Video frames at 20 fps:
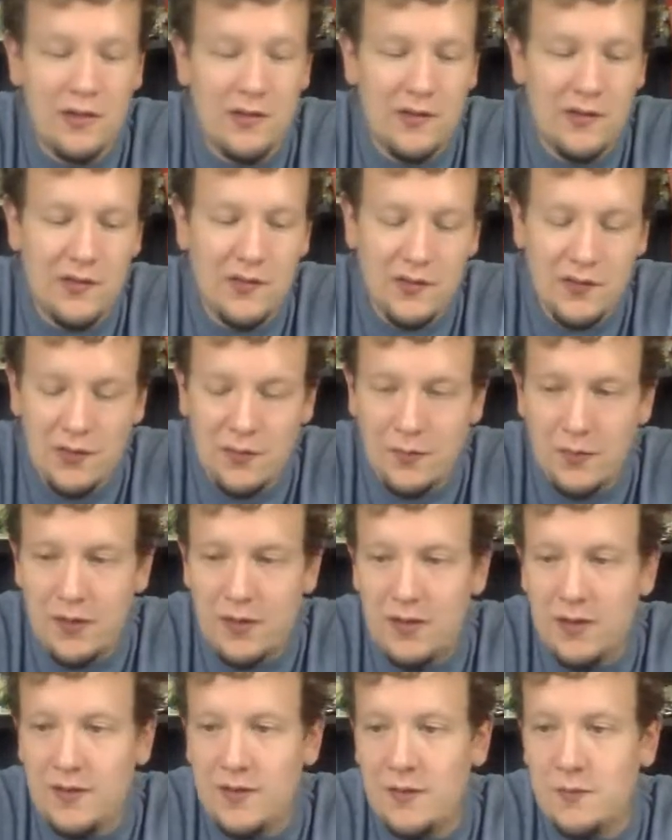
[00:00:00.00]

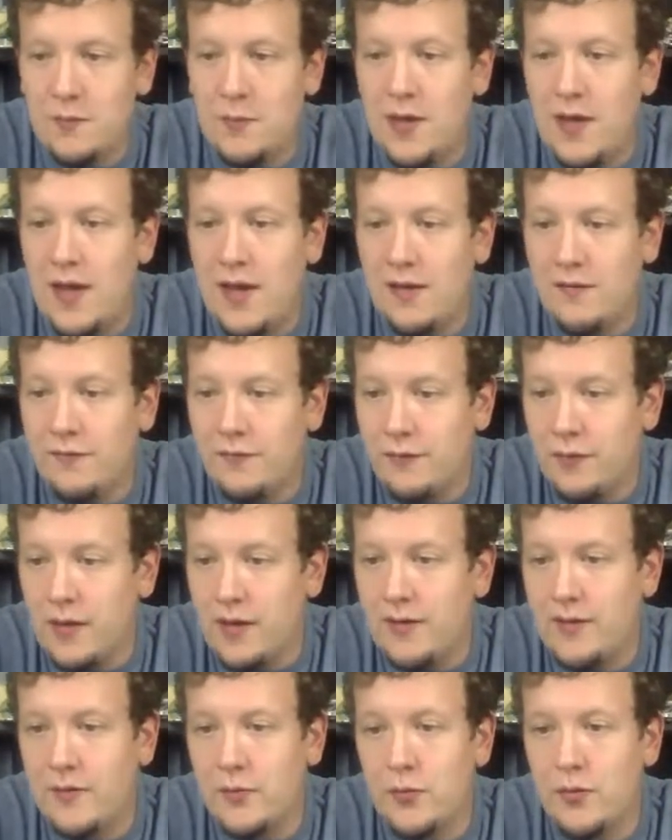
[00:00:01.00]
Scooby isn't bad.
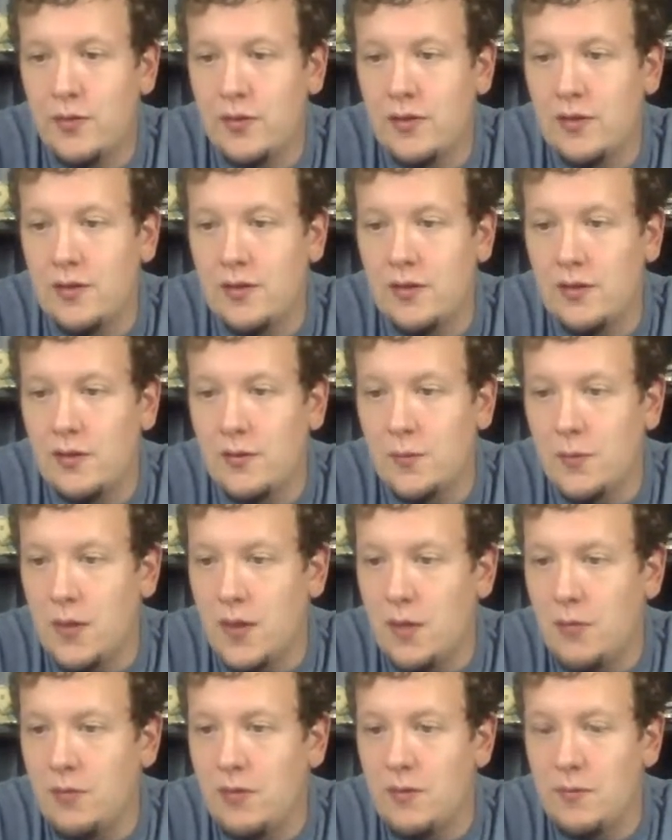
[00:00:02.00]
Fred's really good,
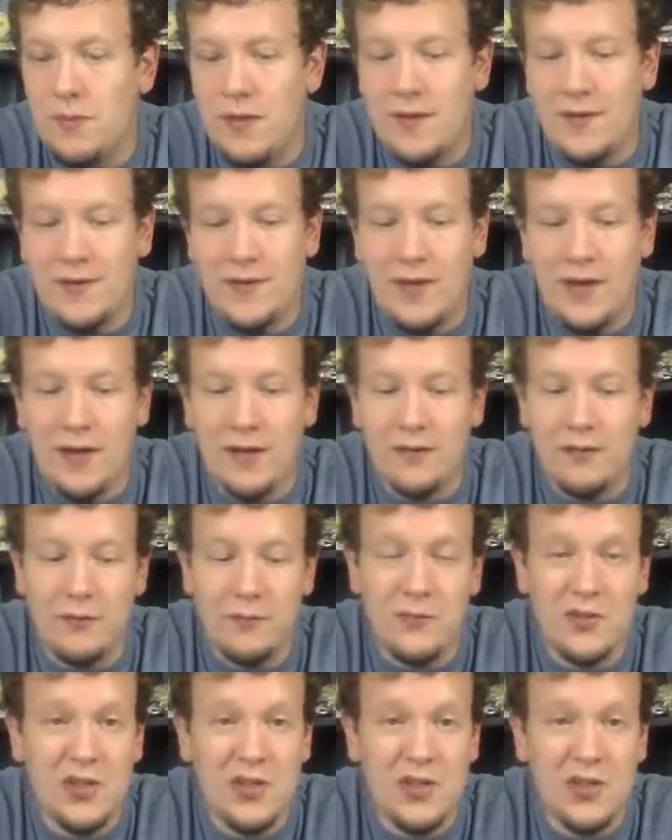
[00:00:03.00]
probably the best out of them.